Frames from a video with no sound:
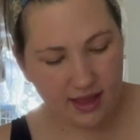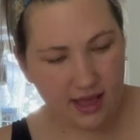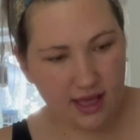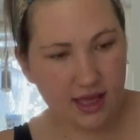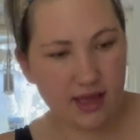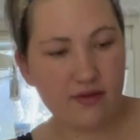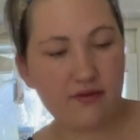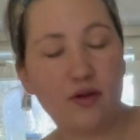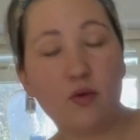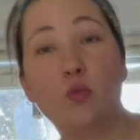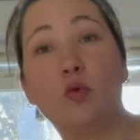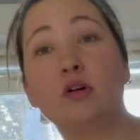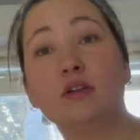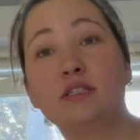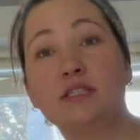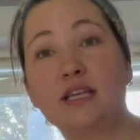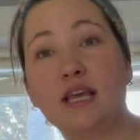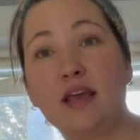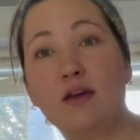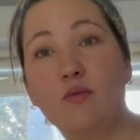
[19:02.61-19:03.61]
even, we'll
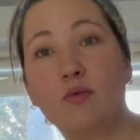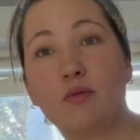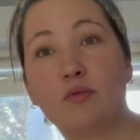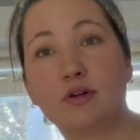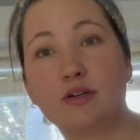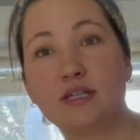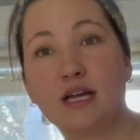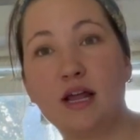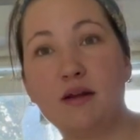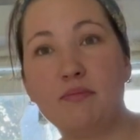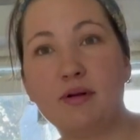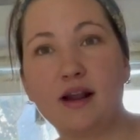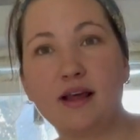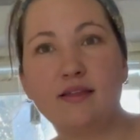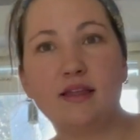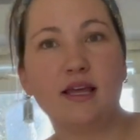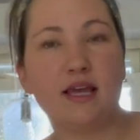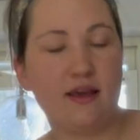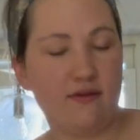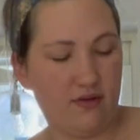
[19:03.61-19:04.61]
see when we're done, but I
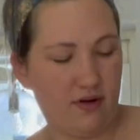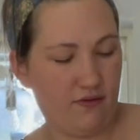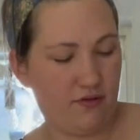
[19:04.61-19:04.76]
think even if